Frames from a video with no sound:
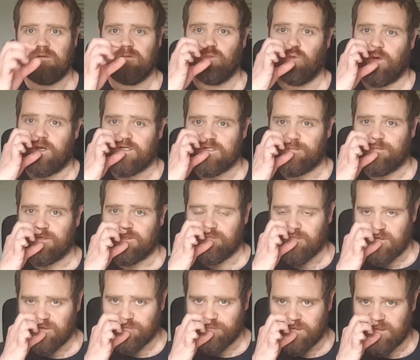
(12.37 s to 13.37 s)
where to put the
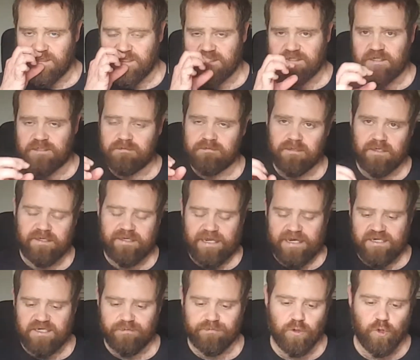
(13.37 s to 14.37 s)
mouthpiece and
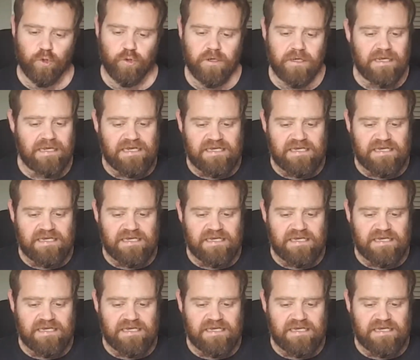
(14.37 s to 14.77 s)
kind of blow.